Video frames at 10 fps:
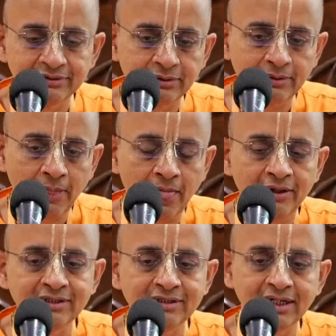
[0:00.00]
So,
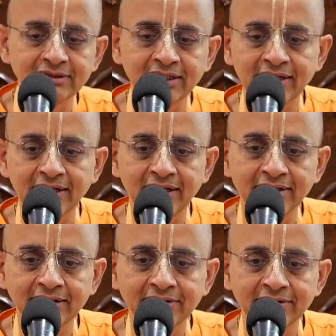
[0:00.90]
he says that
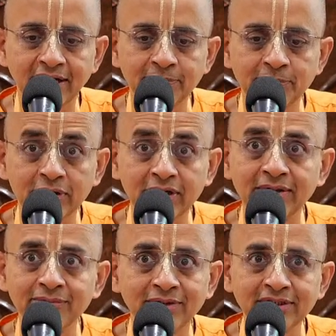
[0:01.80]
I
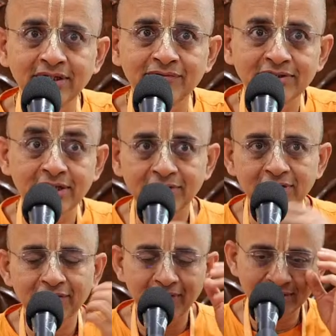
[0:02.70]
proclaim myself a
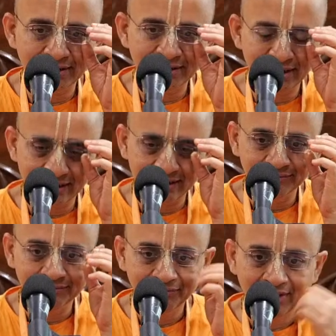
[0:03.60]
servant of Lord
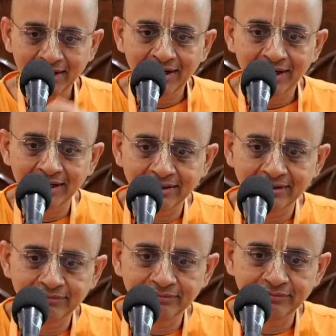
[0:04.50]
Chaitanya and
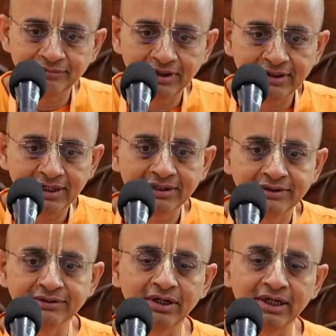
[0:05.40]
I feel
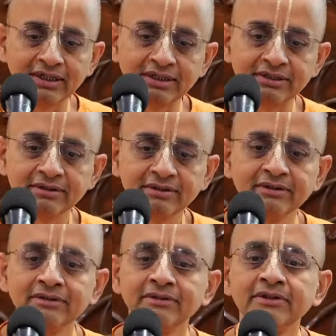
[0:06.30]
great joy in